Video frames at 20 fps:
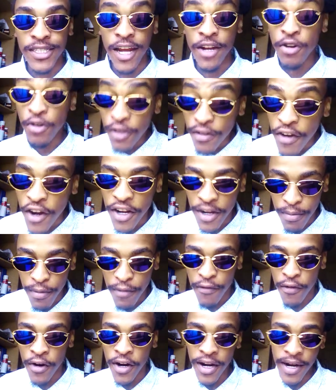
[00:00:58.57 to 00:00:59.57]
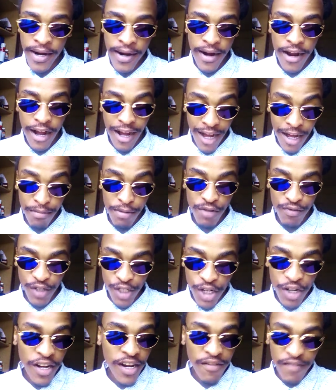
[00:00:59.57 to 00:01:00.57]
I know you've heard it before, but
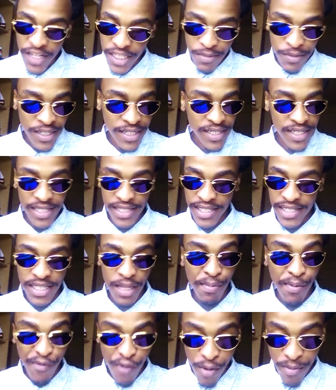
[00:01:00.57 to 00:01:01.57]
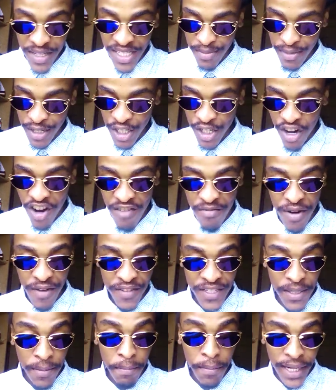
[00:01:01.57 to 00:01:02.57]
return on investment is just the performance measure of
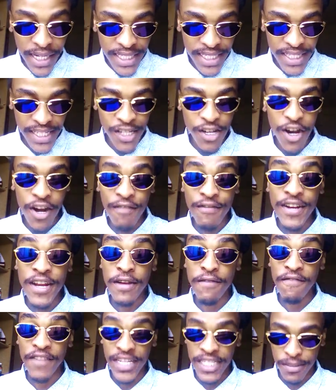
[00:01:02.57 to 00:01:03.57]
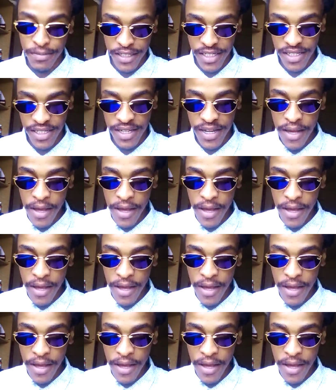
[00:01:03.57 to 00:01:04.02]
profitability of an investment.